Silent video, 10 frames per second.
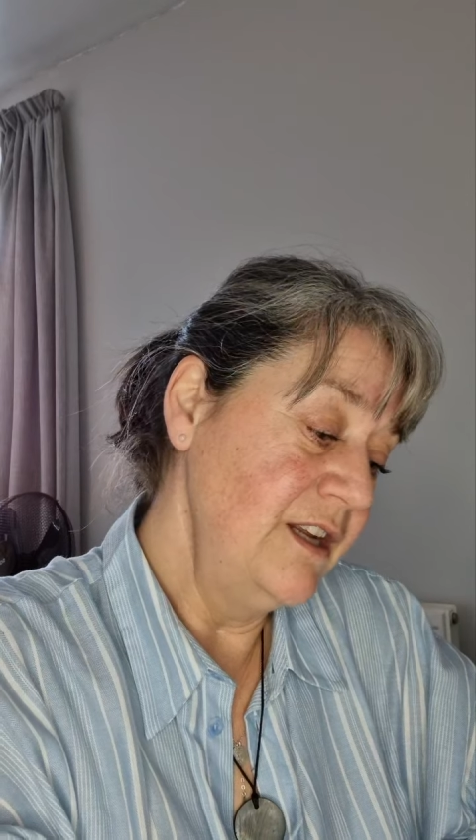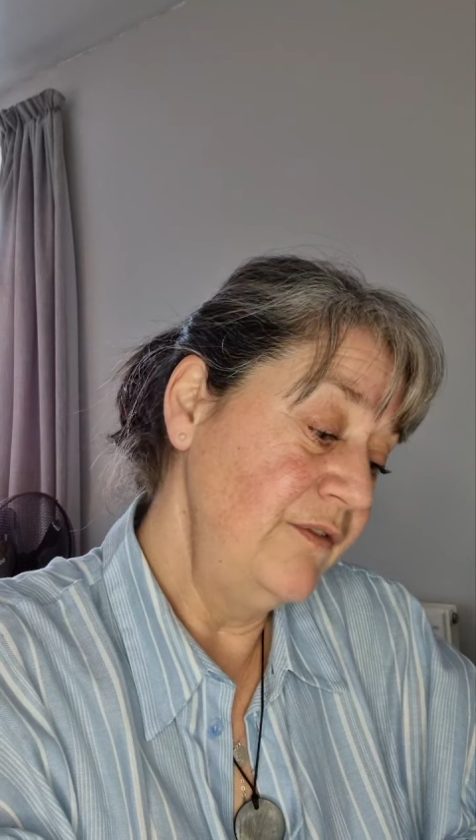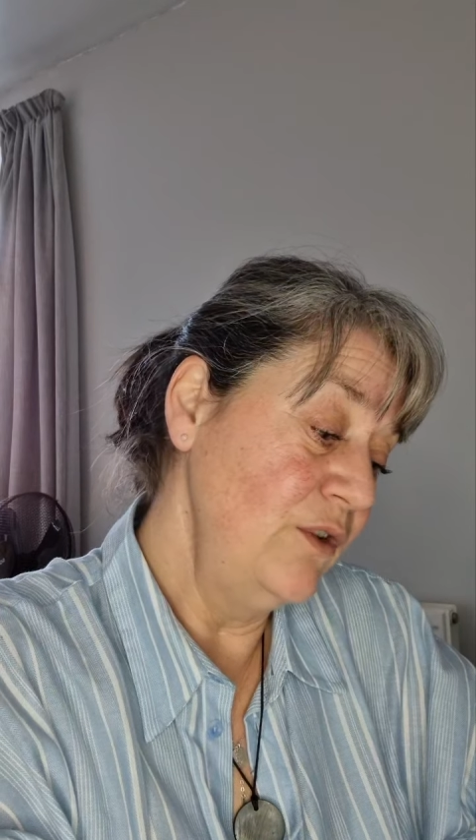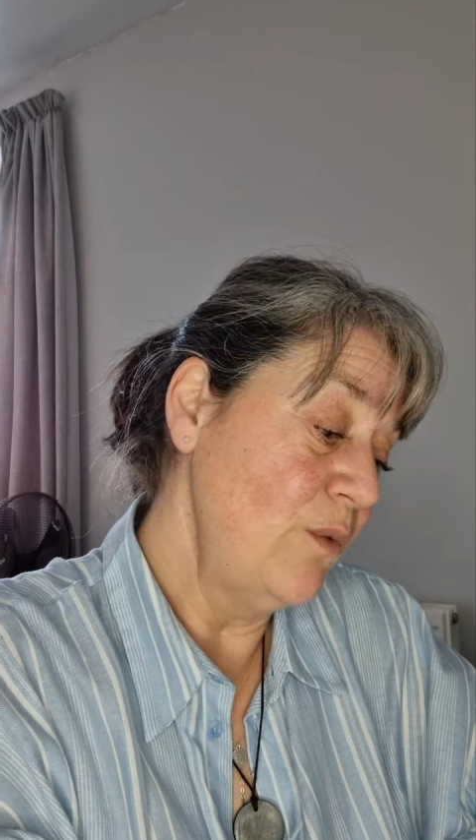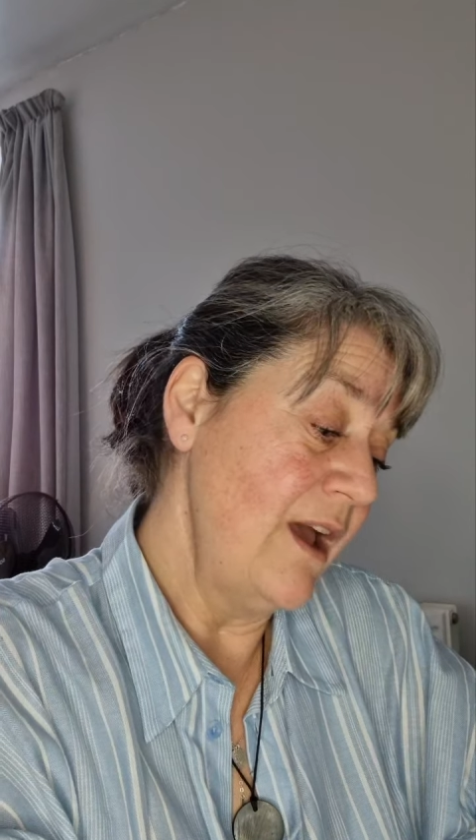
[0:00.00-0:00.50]
And
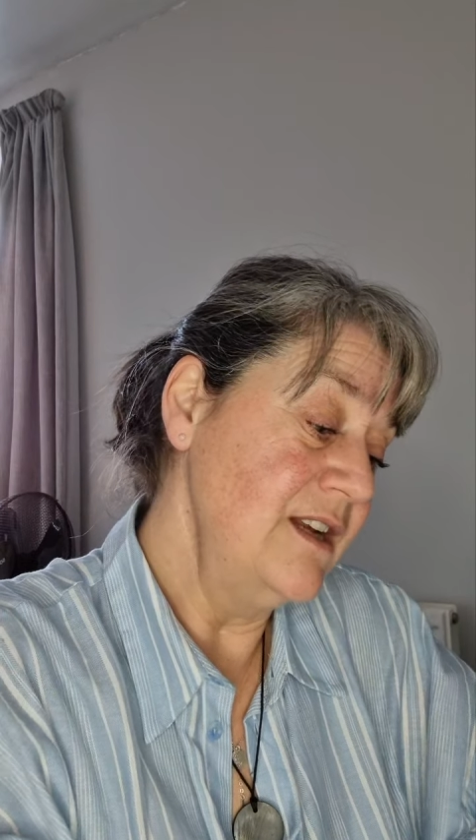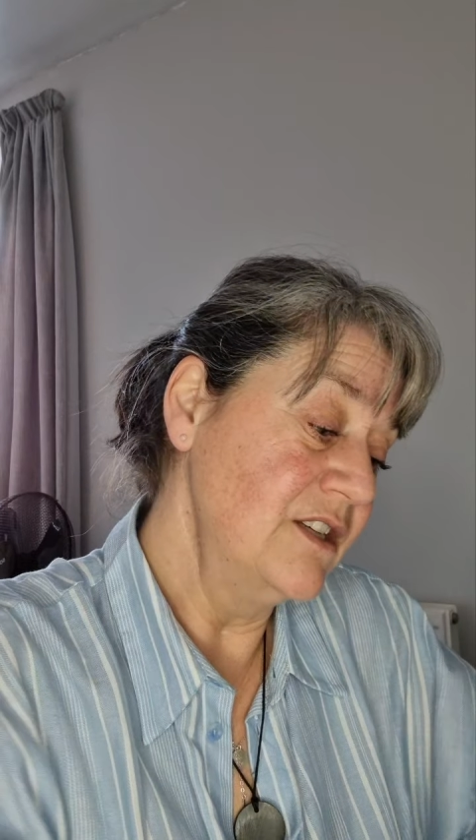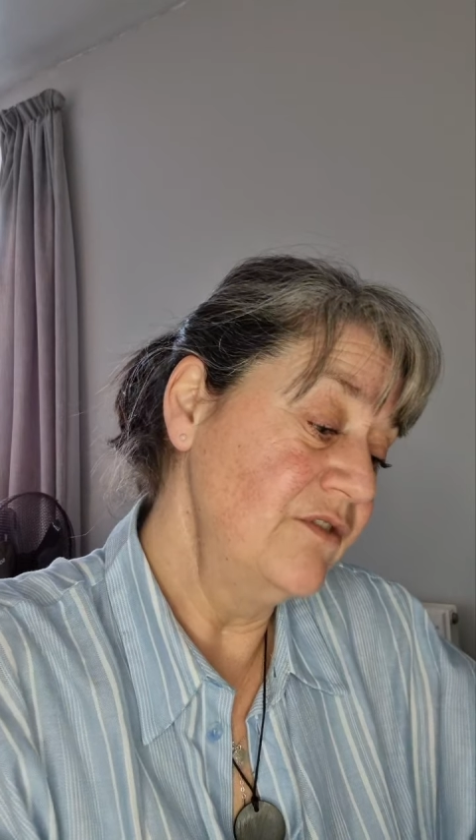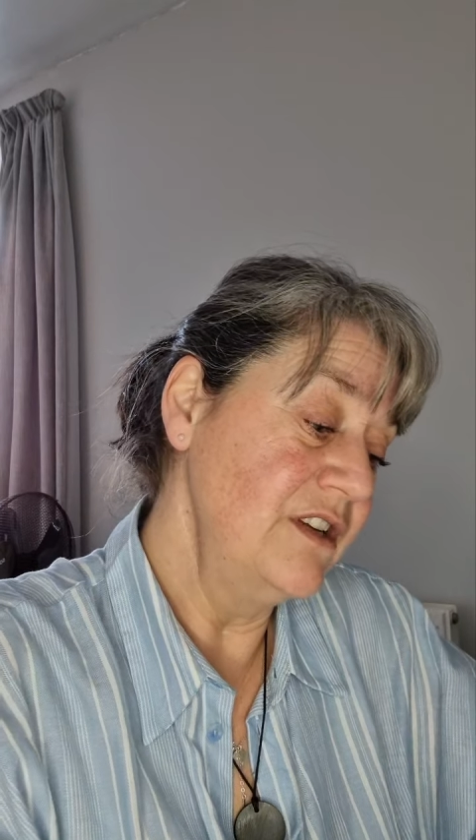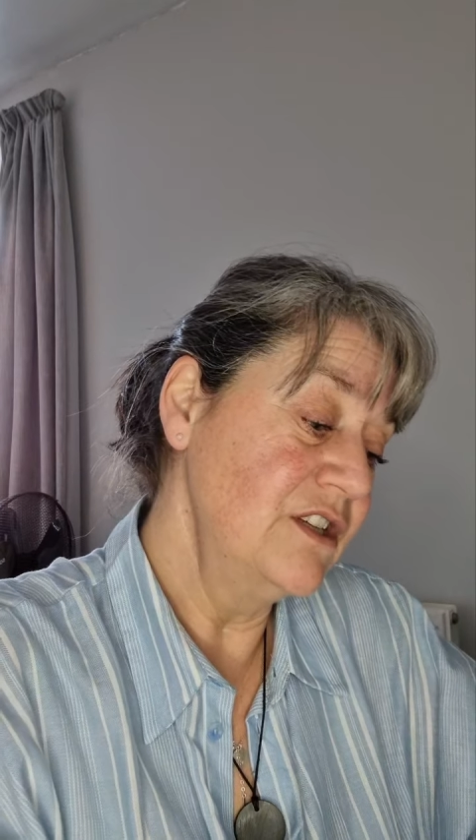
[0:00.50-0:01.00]
if you
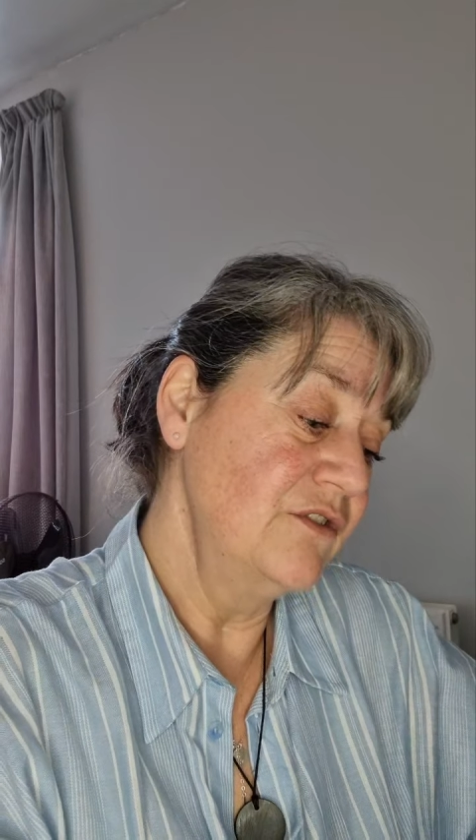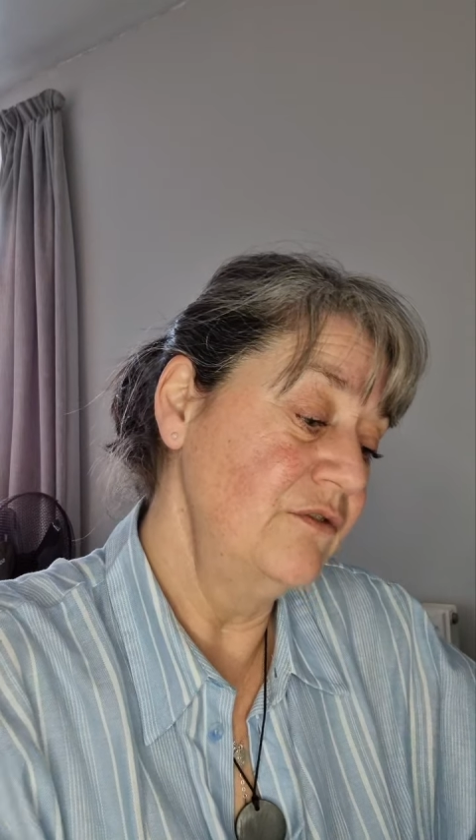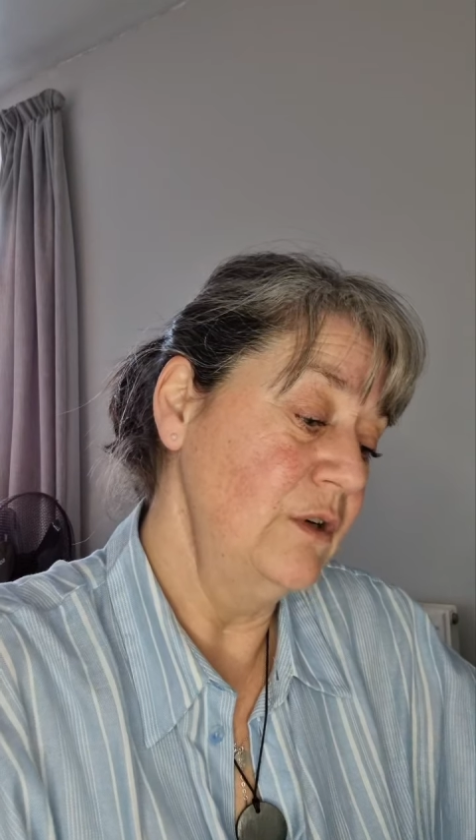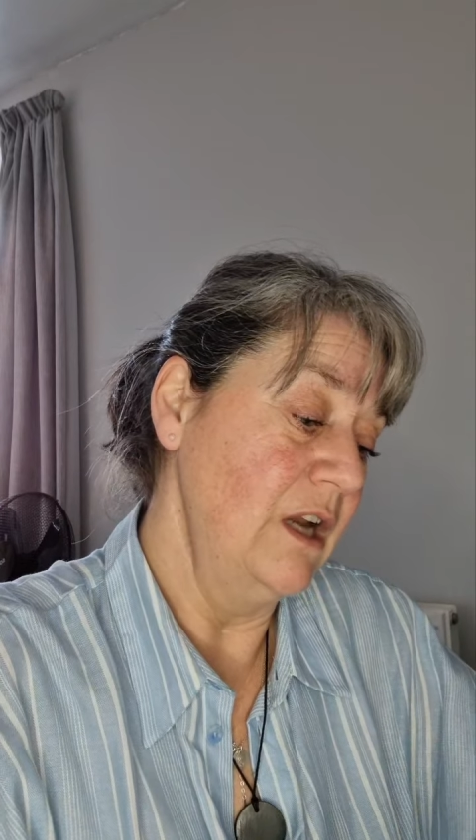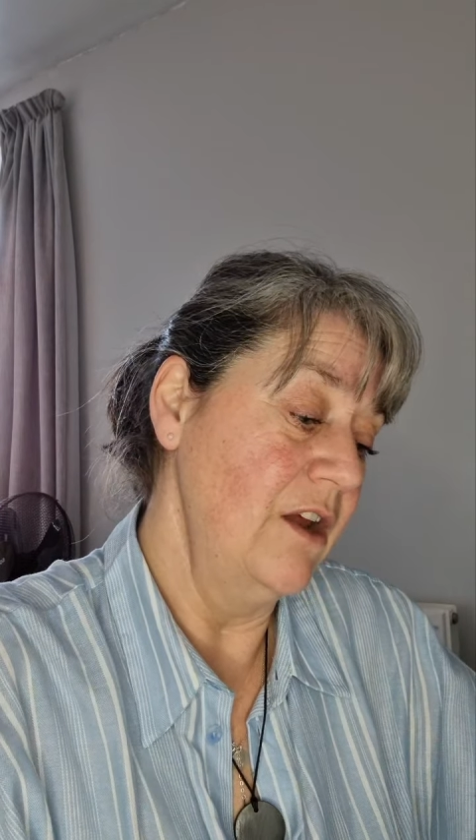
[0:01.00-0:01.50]
enter
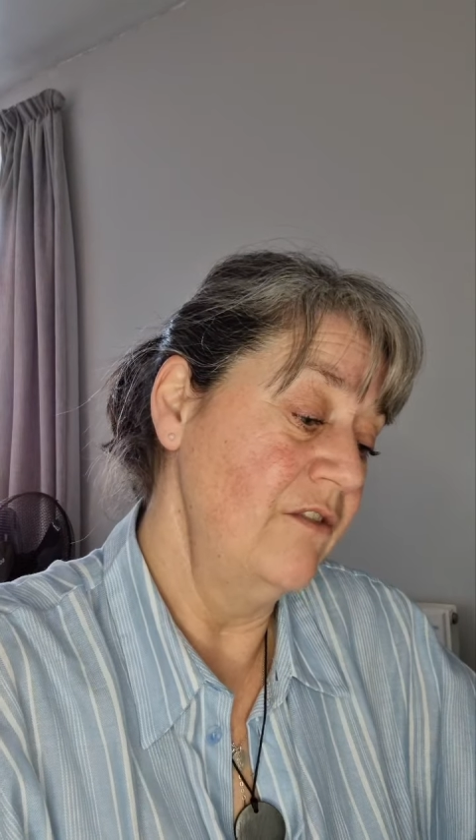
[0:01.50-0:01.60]
into